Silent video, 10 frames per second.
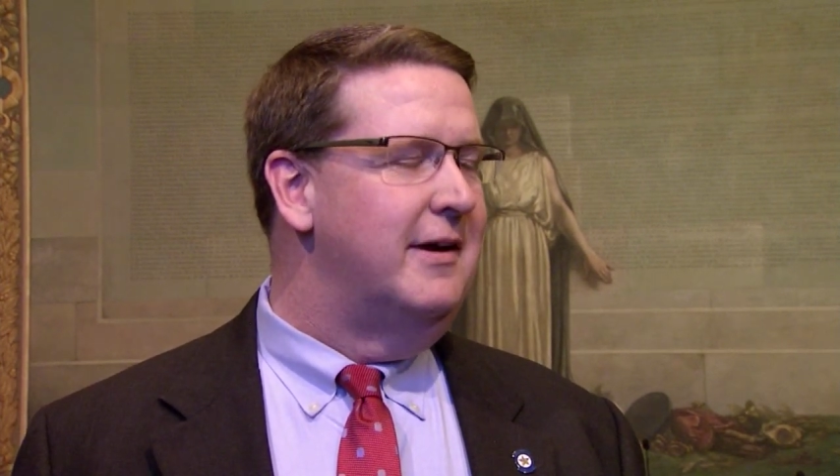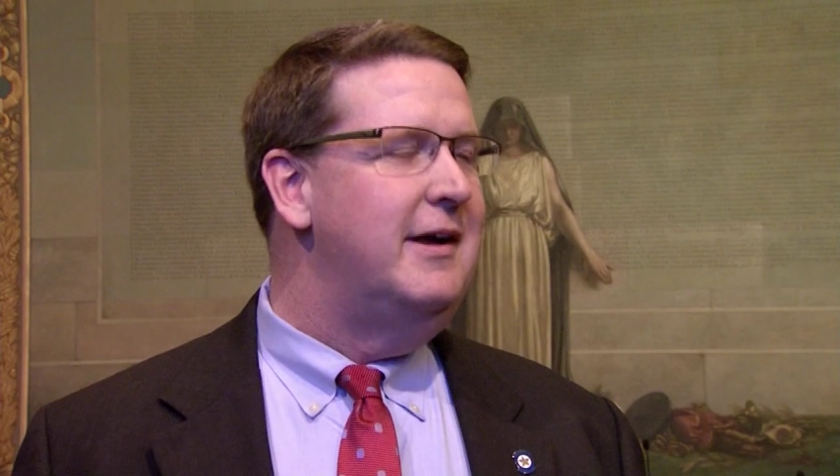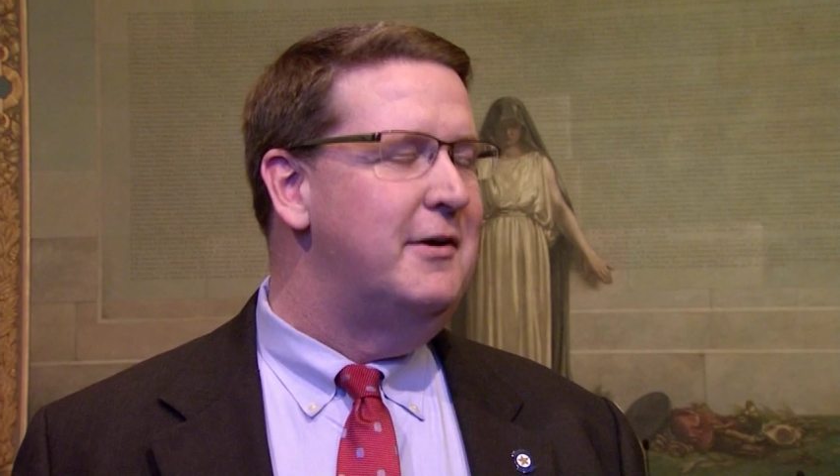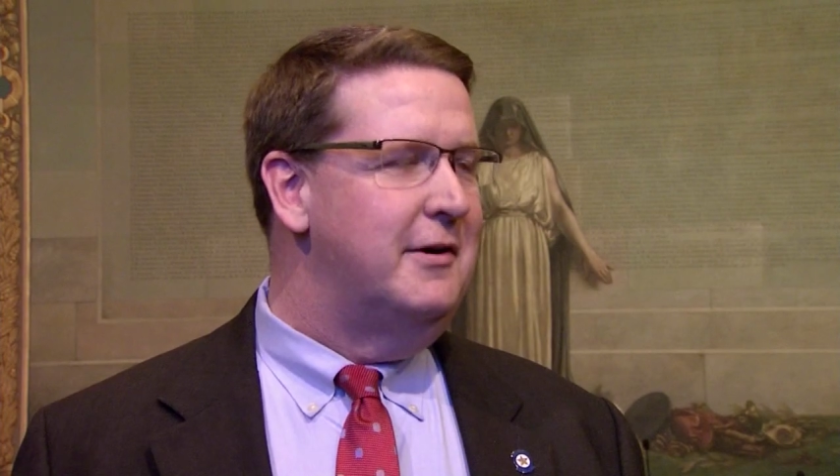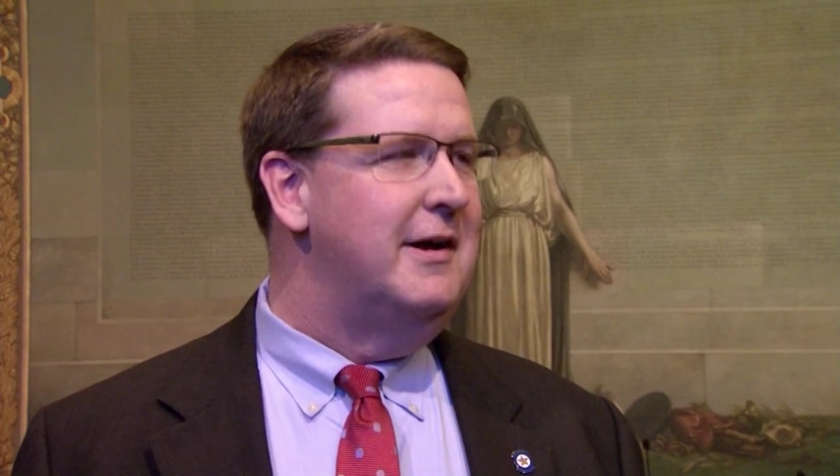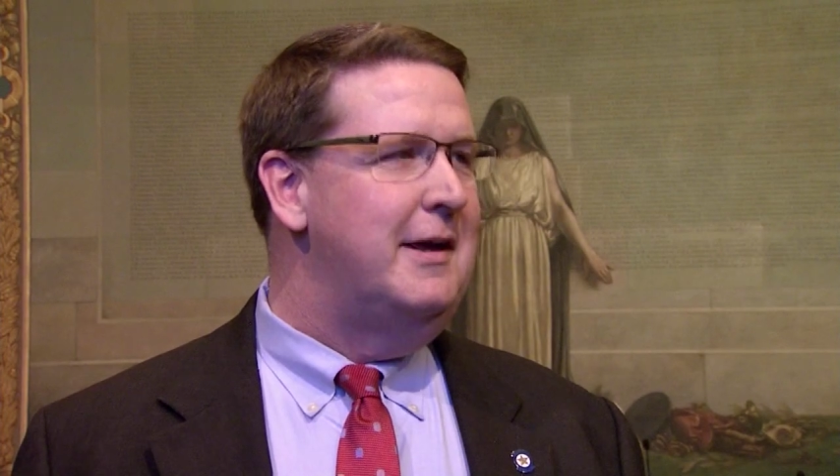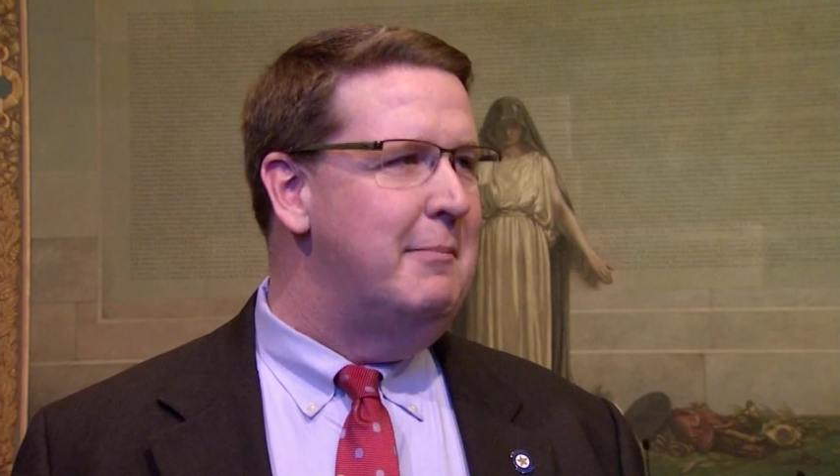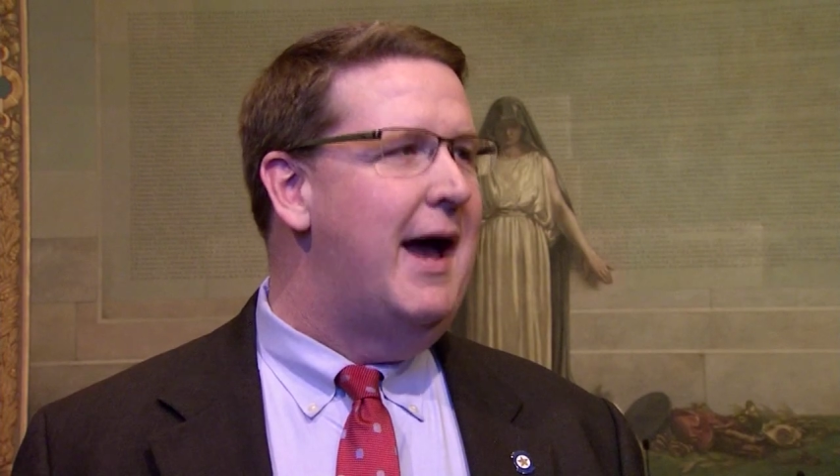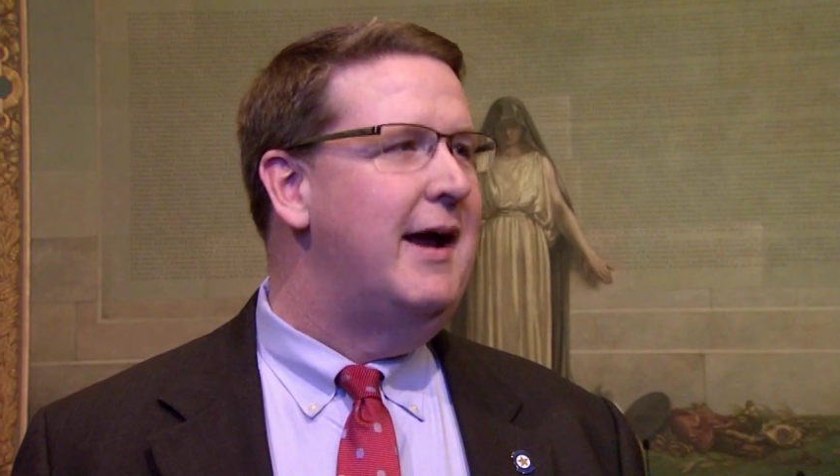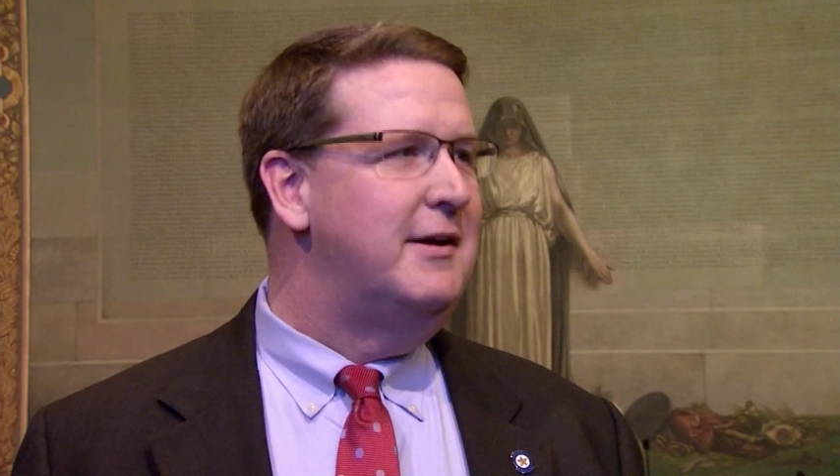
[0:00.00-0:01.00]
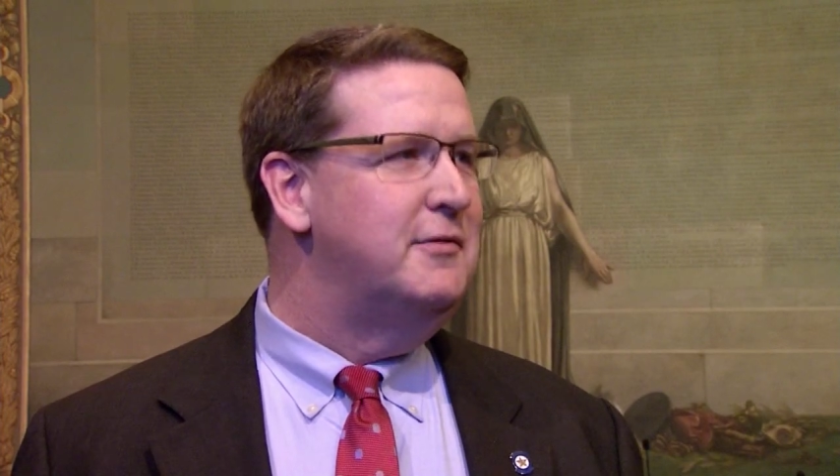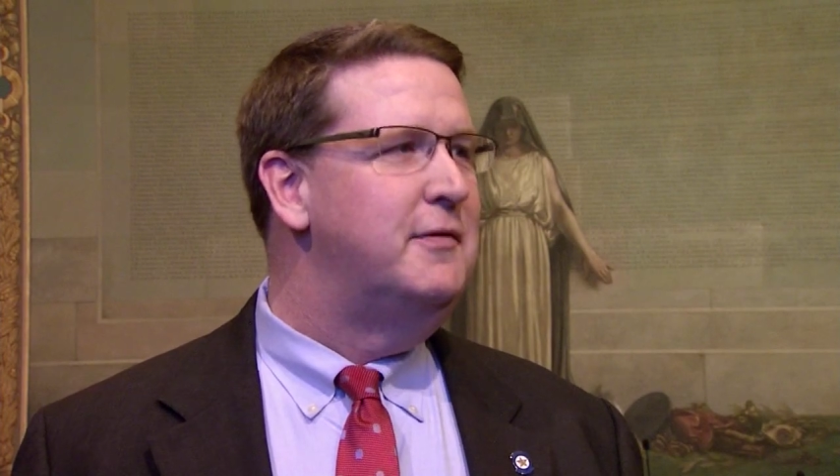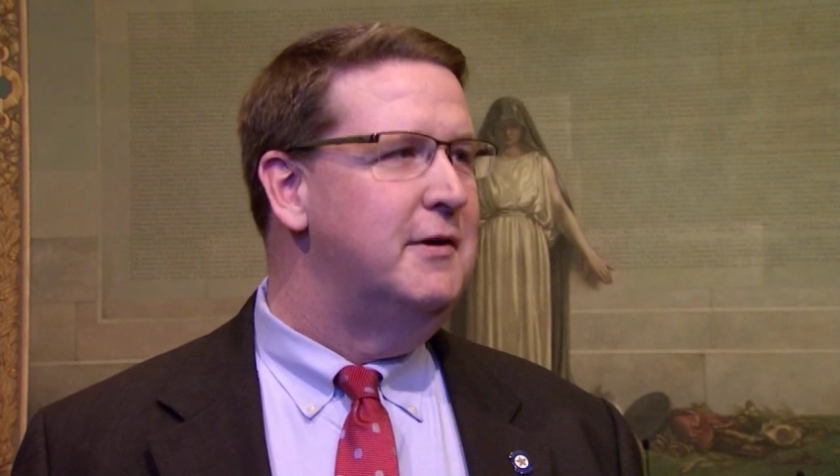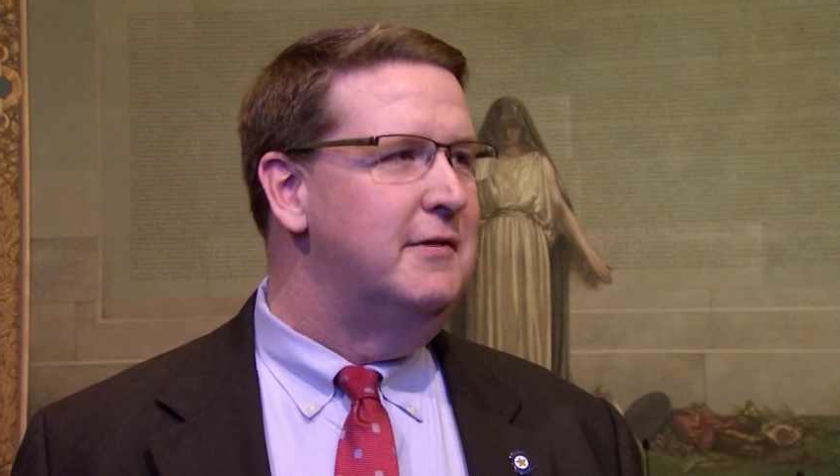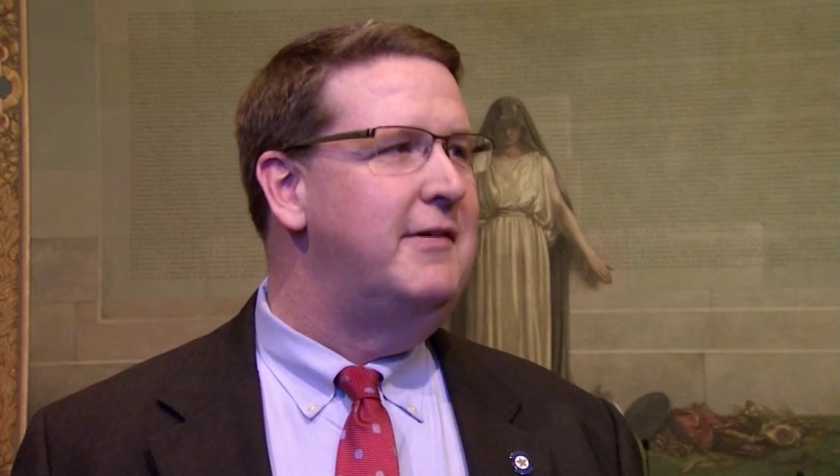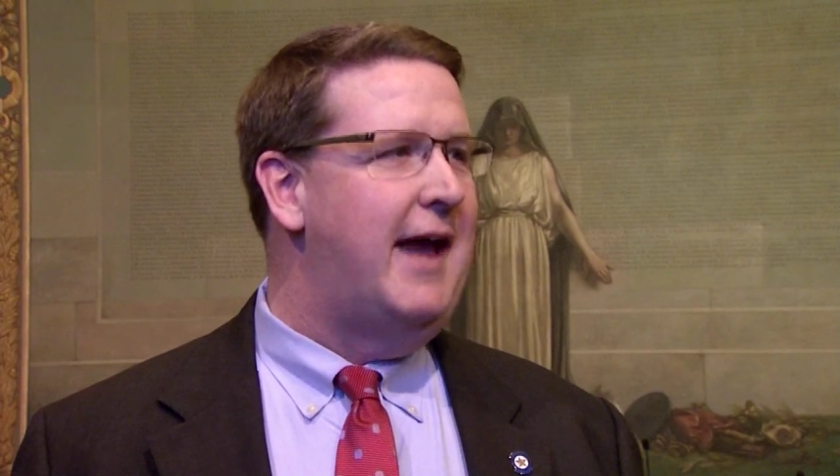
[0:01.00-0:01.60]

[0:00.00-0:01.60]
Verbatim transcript: literally bags full of